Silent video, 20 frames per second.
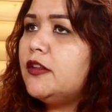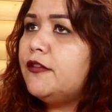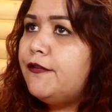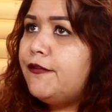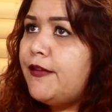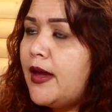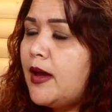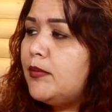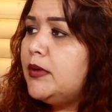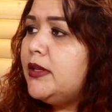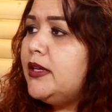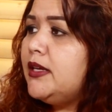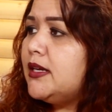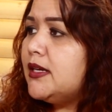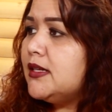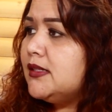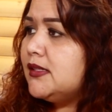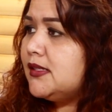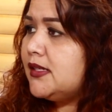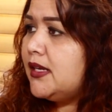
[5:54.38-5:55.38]
the family
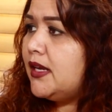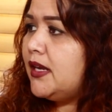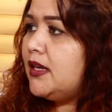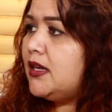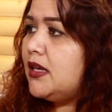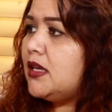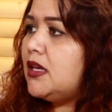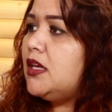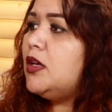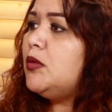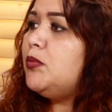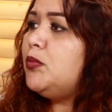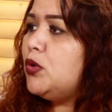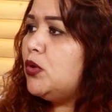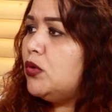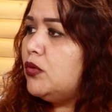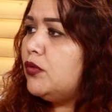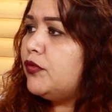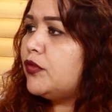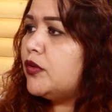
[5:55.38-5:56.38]
can say to keep
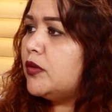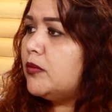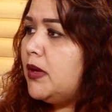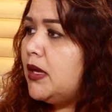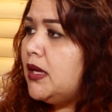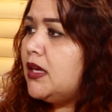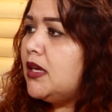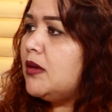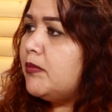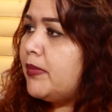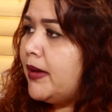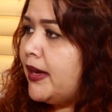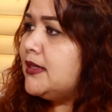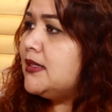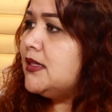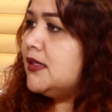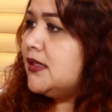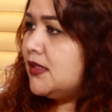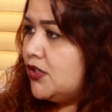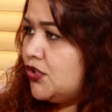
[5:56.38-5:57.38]
you from making bad
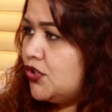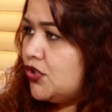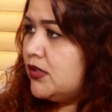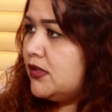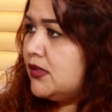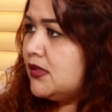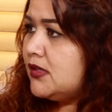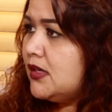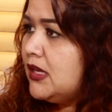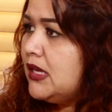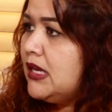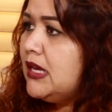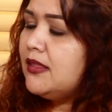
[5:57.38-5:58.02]
decisions.